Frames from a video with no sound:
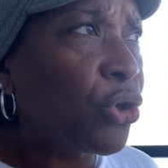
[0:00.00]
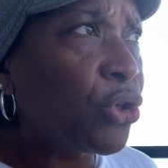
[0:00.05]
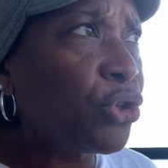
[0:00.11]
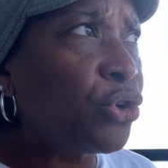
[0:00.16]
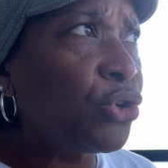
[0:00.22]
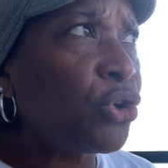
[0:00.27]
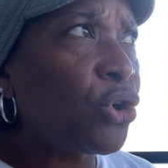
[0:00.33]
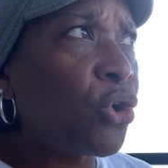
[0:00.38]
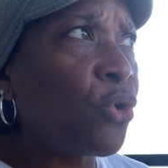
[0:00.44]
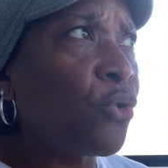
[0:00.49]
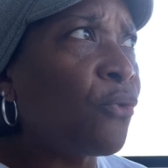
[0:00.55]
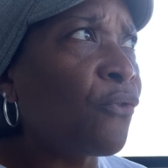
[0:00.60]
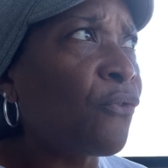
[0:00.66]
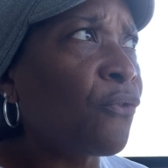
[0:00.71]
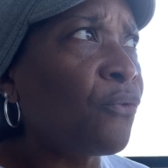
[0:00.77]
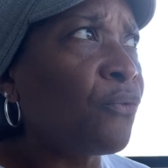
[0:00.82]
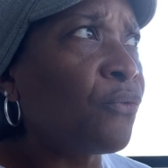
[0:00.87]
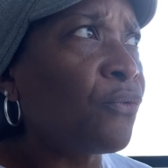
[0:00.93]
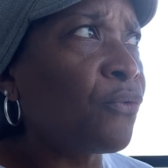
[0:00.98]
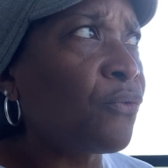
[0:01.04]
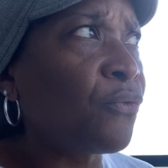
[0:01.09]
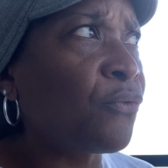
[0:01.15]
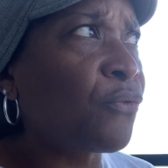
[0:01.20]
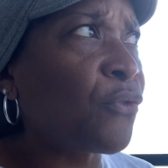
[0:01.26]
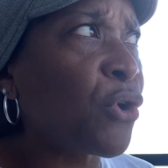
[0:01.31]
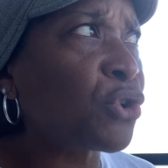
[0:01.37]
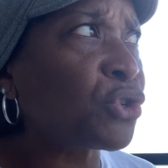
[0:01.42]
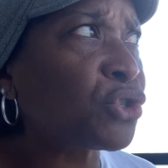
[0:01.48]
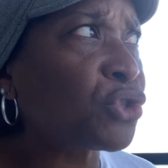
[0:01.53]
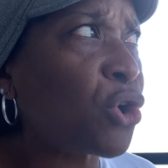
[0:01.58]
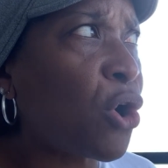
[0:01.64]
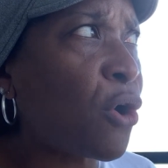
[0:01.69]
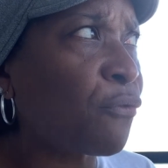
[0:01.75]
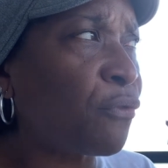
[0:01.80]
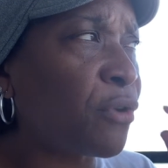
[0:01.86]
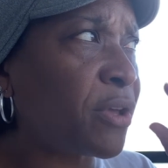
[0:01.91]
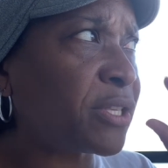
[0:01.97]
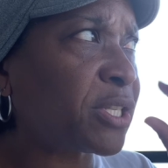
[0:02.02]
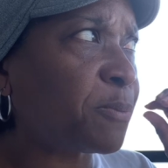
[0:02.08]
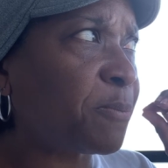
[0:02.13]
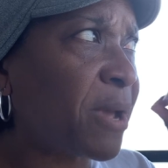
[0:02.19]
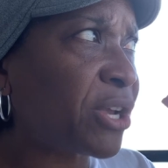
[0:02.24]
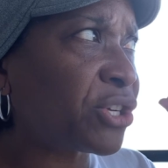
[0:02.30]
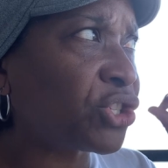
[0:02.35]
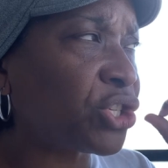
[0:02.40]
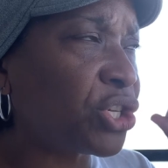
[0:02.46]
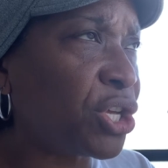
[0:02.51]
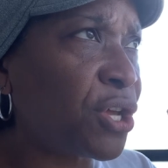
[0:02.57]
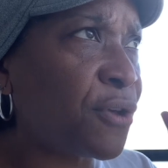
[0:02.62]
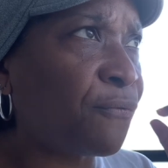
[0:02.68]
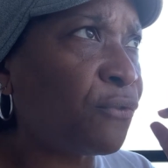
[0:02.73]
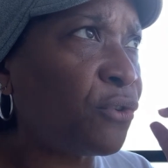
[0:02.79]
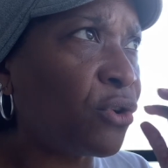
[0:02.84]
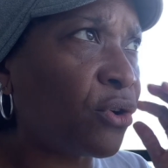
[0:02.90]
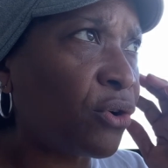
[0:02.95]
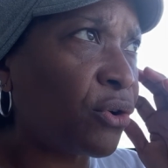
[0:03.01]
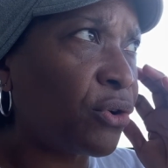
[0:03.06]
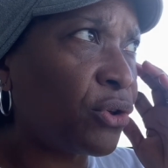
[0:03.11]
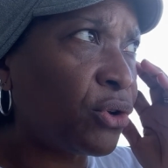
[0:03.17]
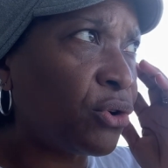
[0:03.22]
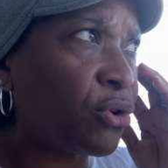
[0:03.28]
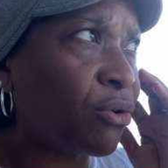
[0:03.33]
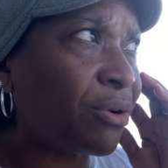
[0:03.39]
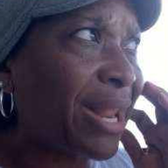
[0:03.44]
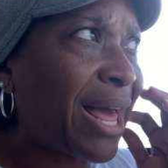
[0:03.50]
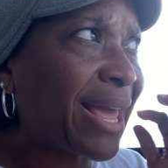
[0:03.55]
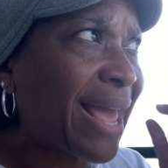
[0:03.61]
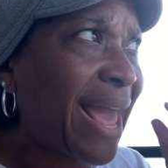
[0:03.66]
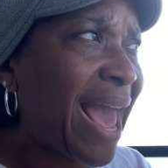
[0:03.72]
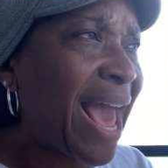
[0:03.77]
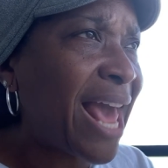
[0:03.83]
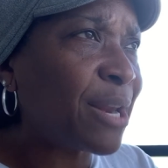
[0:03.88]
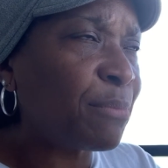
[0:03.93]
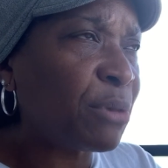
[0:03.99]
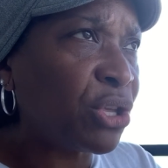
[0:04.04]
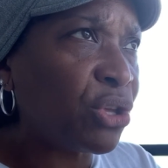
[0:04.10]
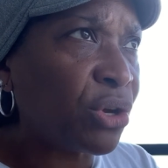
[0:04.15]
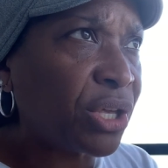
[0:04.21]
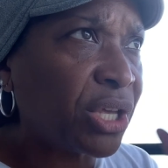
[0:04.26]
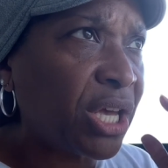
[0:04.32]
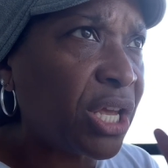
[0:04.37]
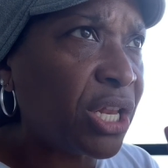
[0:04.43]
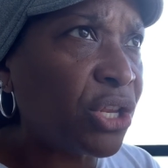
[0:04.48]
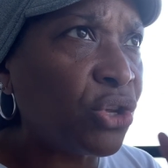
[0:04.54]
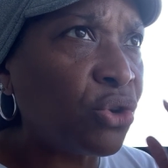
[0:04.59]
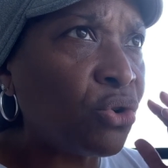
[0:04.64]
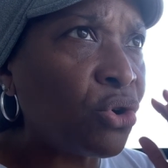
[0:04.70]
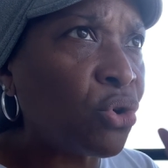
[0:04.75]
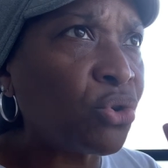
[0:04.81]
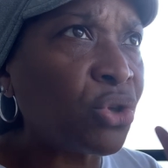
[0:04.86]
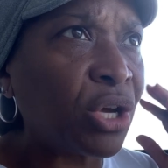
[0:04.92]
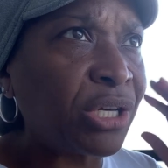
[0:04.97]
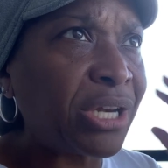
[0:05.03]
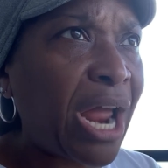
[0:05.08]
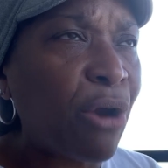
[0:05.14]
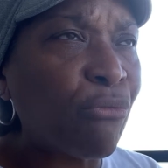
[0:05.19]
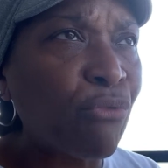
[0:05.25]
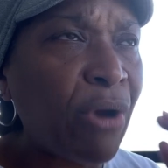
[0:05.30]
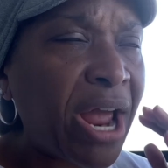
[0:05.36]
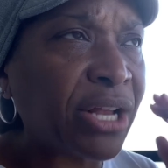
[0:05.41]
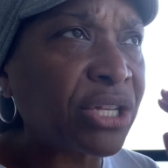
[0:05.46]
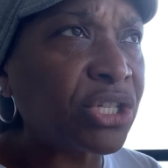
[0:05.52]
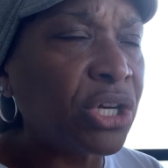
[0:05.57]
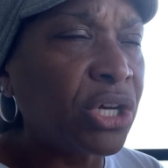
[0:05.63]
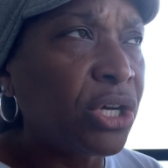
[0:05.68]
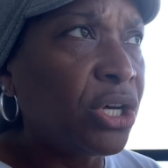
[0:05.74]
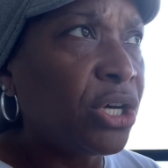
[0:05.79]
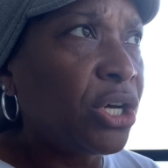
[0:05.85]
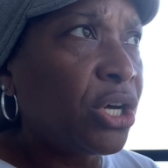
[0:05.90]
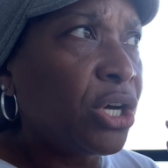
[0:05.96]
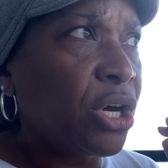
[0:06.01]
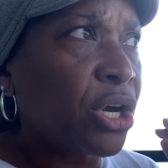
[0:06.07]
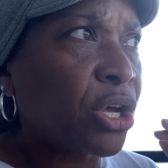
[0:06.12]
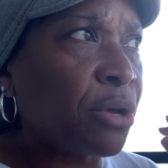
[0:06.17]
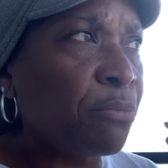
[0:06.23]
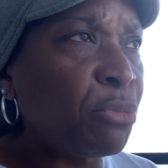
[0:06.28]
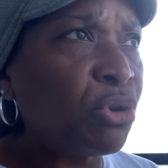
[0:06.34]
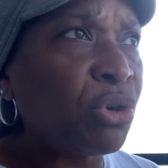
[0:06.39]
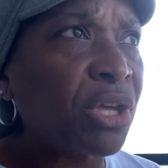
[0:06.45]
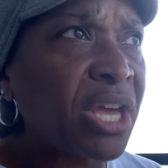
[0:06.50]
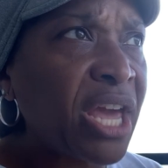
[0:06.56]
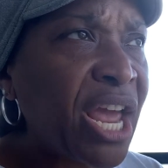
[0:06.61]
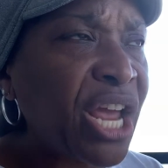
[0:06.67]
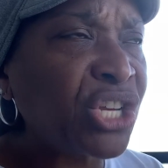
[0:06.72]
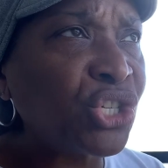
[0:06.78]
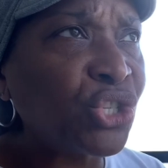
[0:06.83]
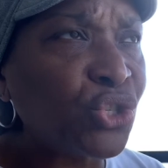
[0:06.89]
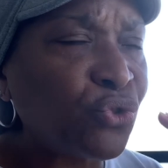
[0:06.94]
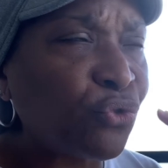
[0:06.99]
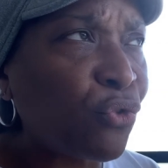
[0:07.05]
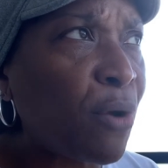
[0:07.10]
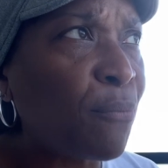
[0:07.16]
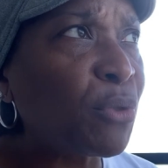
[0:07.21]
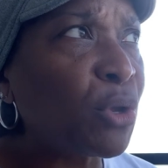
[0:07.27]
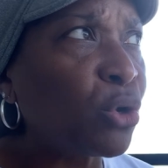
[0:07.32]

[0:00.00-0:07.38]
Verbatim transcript: you know, first off, especially if you're, you know, like Adam and you're getting, you know, your direct communications from the